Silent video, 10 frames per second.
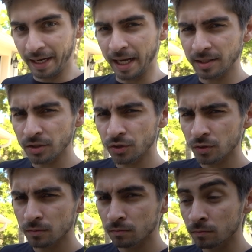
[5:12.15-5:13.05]
Any
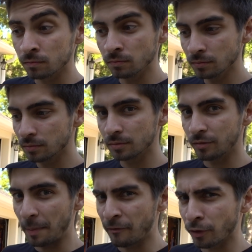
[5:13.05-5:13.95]
guesses? Hmm?
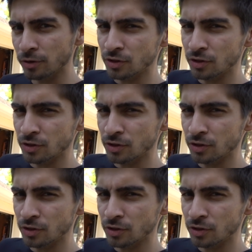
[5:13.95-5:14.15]
Right before you